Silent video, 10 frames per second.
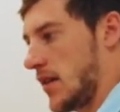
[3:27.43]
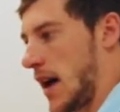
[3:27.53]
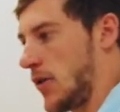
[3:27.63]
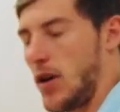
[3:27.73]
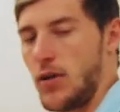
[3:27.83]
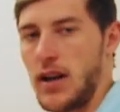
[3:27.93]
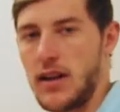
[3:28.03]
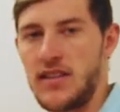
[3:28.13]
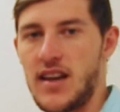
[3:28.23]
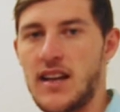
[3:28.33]
alcohol here
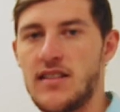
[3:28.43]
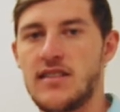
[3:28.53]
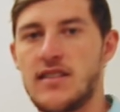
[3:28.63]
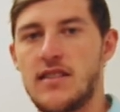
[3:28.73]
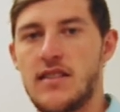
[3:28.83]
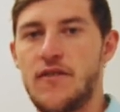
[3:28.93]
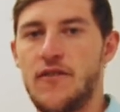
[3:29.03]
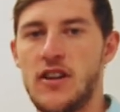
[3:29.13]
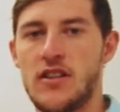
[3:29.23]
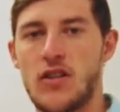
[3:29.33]
contains
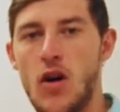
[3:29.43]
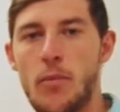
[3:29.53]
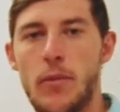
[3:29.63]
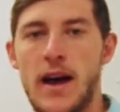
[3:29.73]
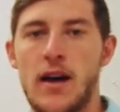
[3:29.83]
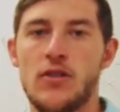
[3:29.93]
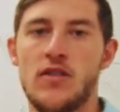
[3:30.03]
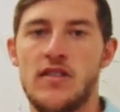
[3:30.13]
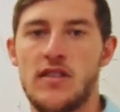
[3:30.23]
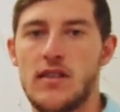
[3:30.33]
different
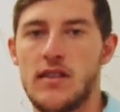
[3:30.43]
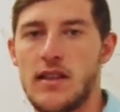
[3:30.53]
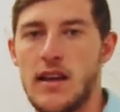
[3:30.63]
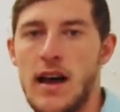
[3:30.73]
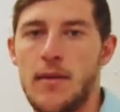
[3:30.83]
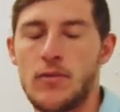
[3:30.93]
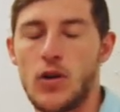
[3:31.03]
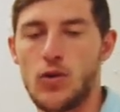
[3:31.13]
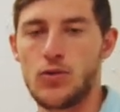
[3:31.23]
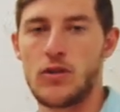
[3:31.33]
compounds
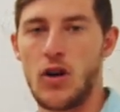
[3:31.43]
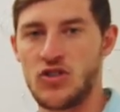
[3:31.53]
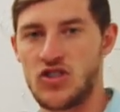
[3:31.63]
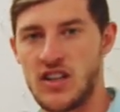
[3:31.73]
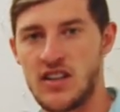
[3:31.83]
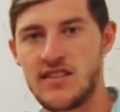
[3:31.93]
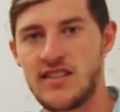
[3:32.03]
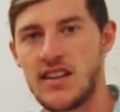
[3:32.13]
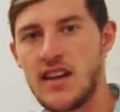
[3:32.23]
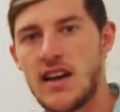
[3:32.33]
called
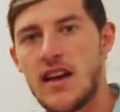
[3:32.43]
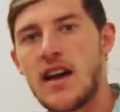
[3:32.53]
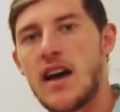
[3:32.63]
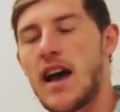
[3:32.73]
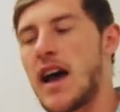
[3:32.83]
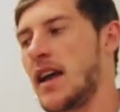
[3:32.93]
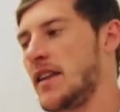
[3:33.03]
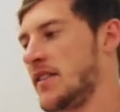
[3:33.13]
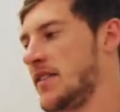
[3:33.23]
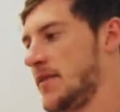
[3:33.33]
congeners,
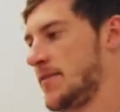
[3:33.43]
and